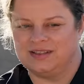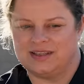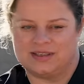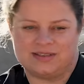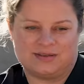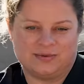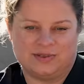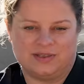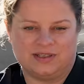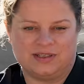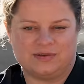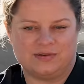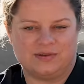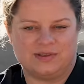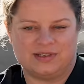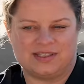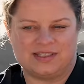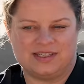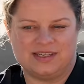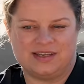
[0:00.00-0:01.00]
that's really cool
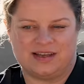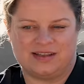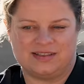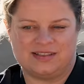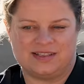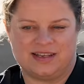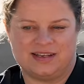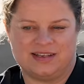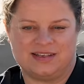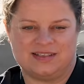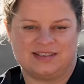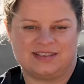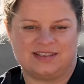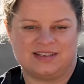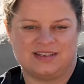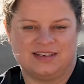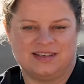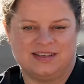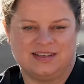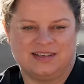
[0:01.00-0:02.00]
to see how
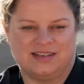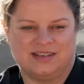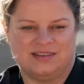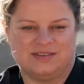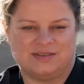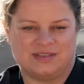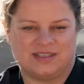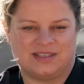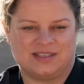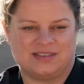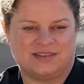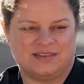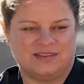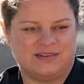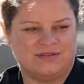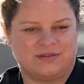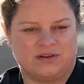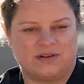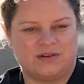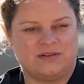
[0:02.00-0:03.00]
tennis, you know, is still
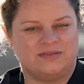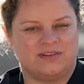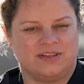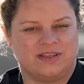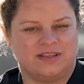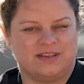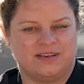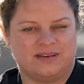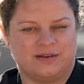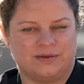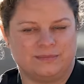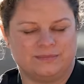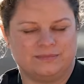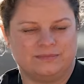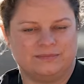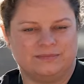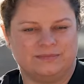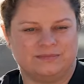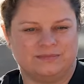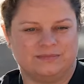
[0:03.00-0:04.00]

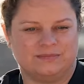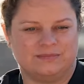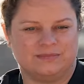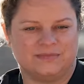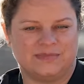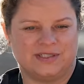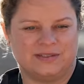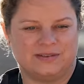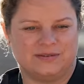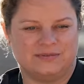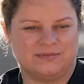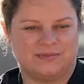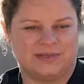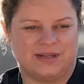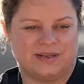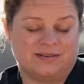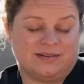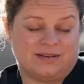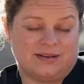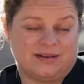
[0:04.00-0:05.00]
evolving, you know,
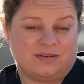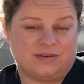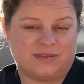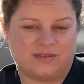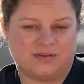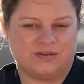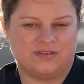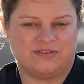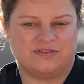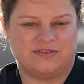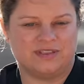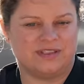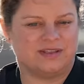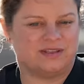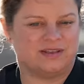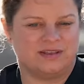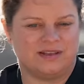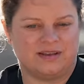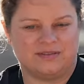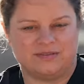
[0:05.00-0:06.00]
and also on a
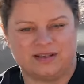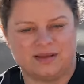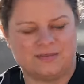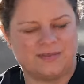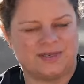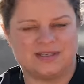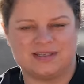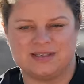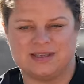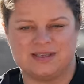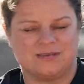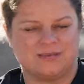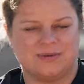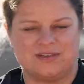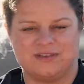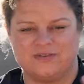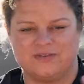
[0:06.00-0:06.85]
physical level. I mean, it's been